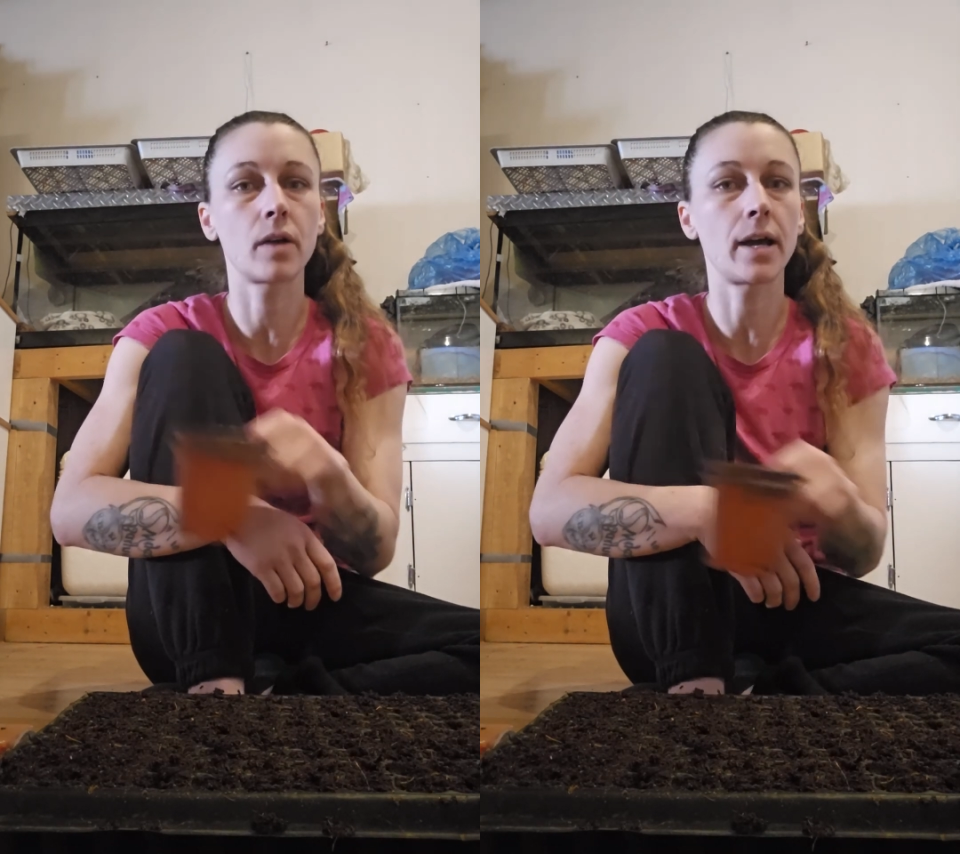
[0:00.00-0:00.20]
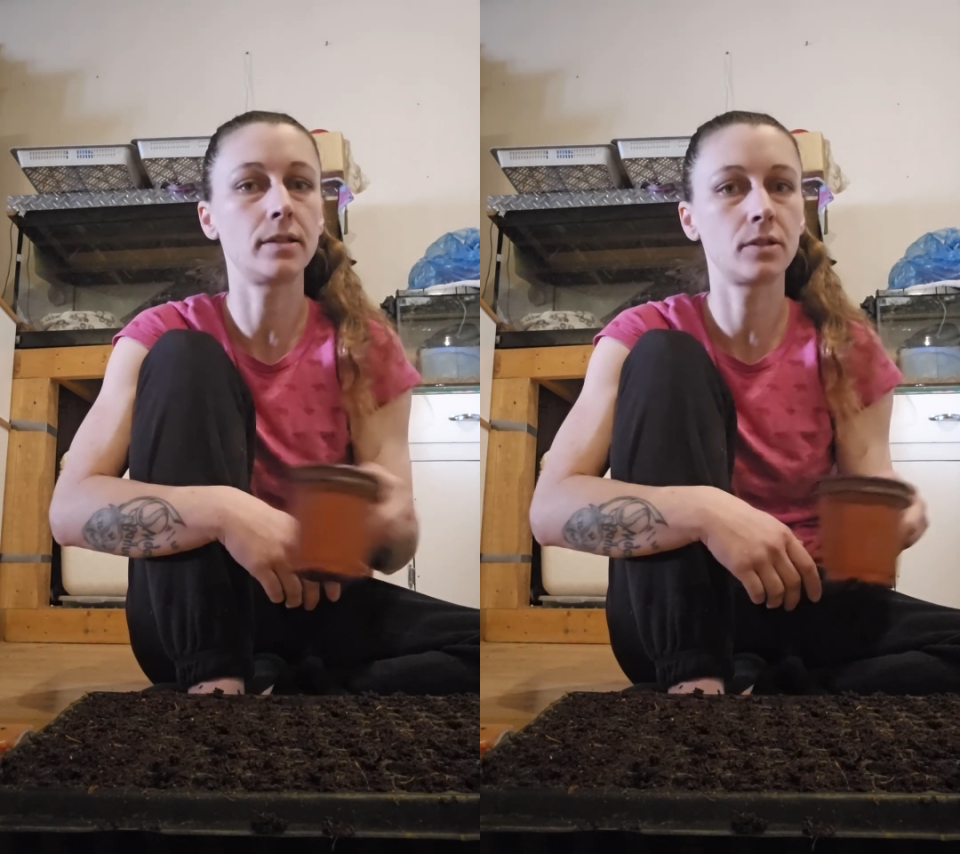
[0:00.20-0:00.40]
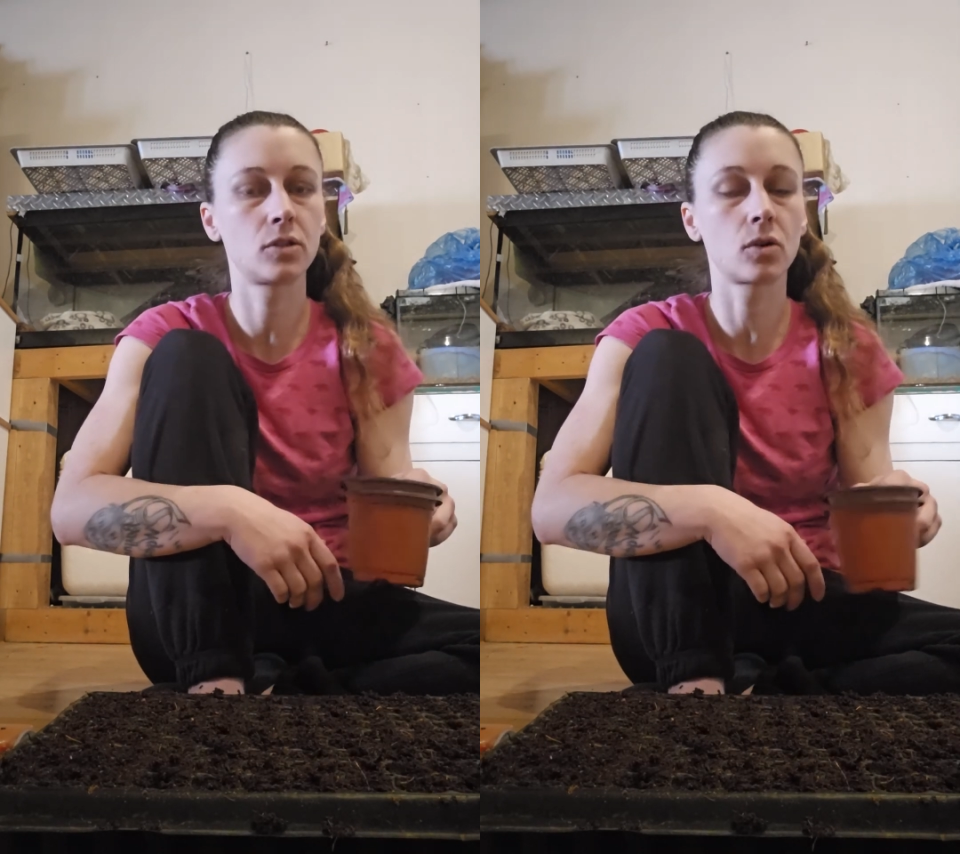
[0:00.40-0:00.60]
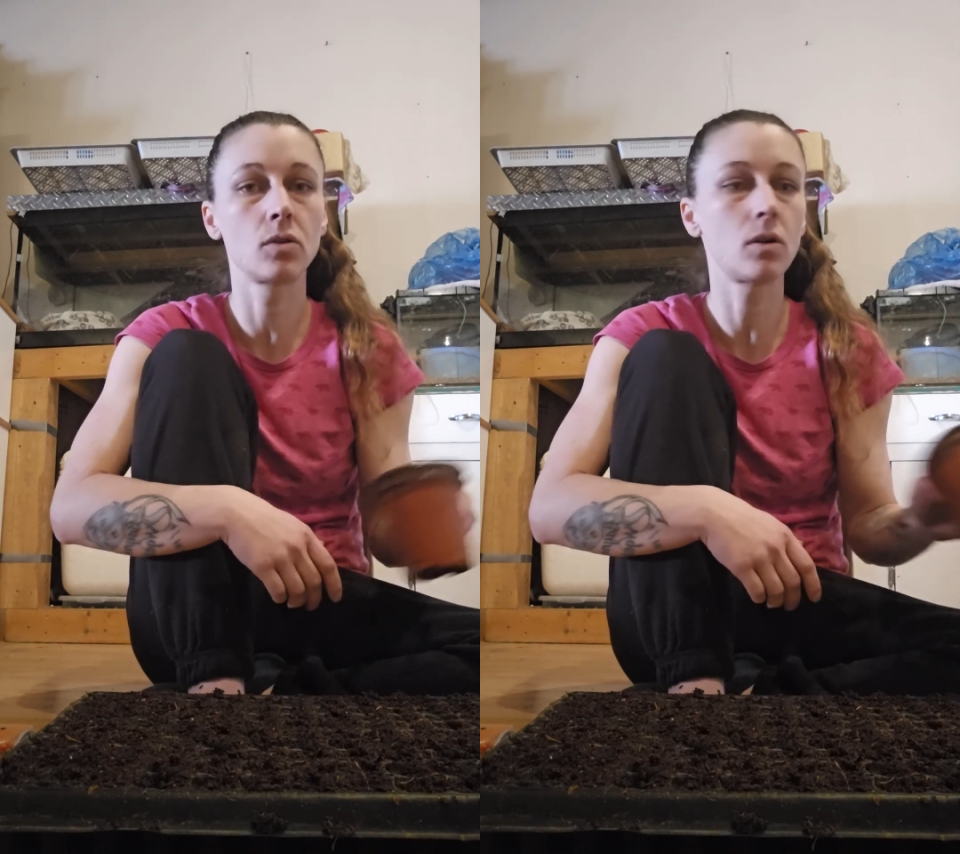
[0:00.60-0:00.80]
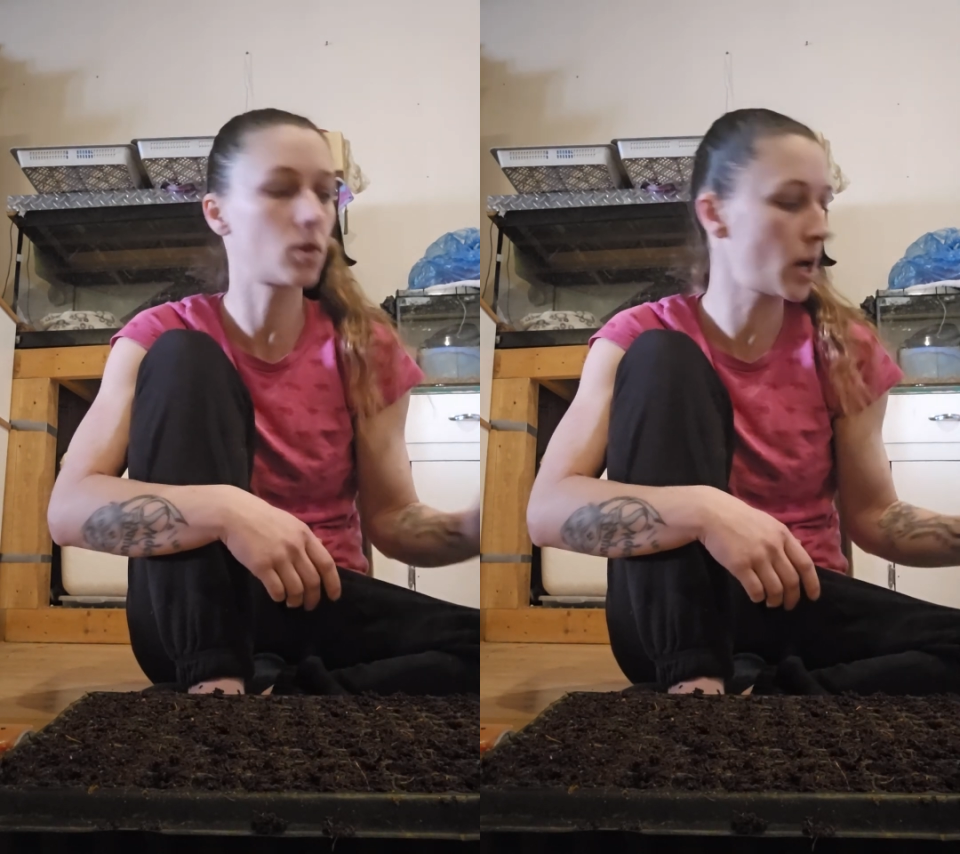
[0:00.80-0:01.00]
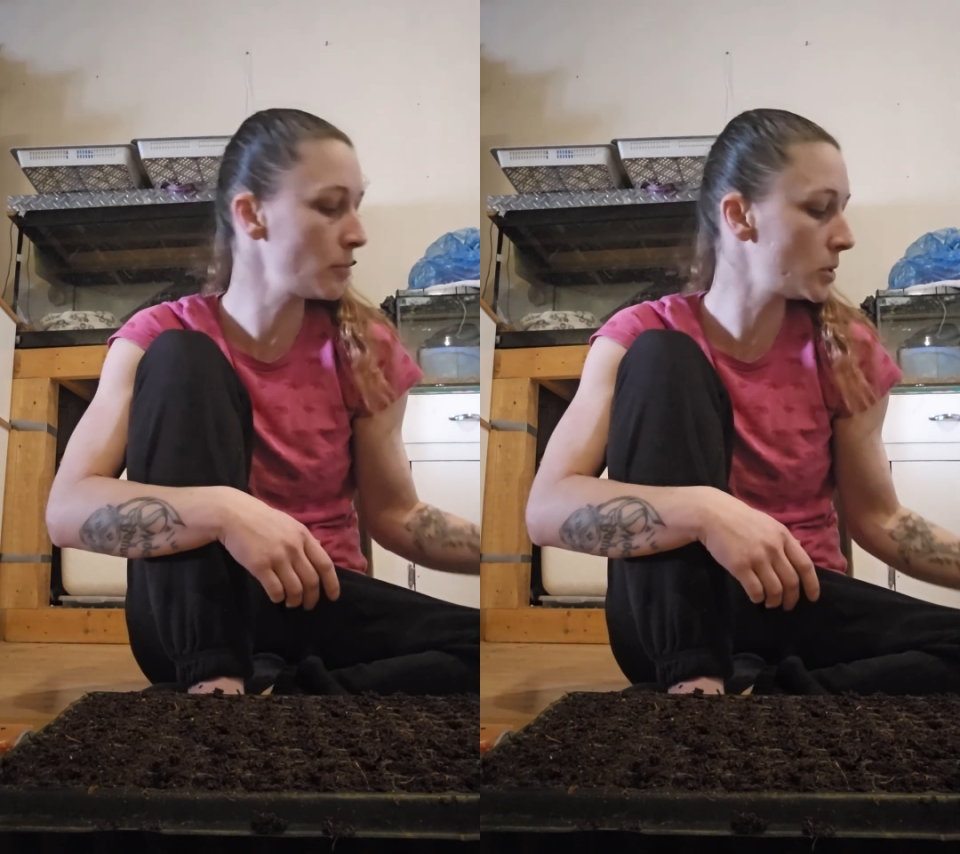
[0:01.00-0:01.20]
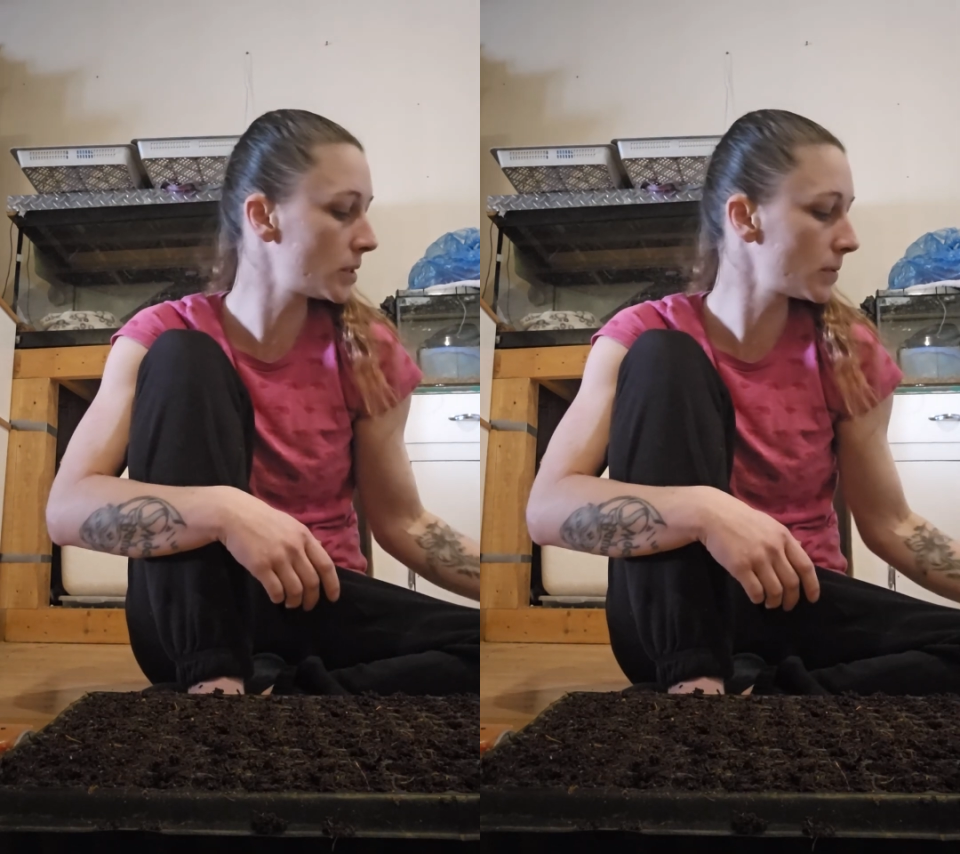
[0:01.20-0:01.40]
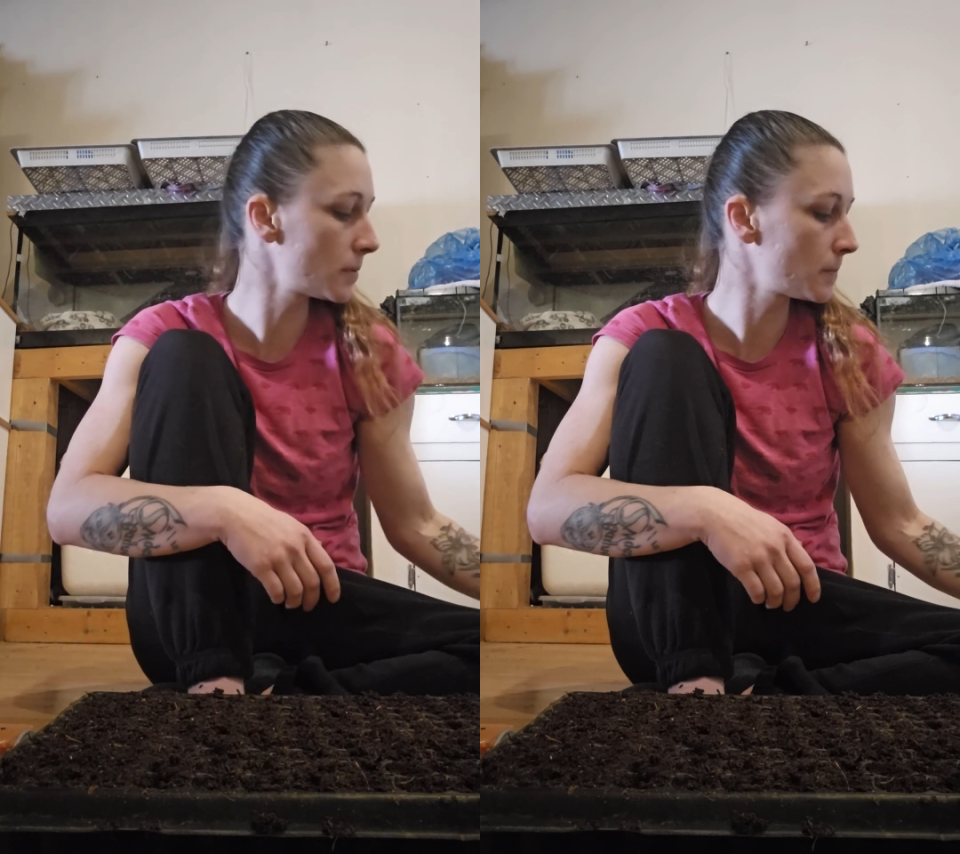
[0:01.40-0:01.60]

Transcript: red solo cups,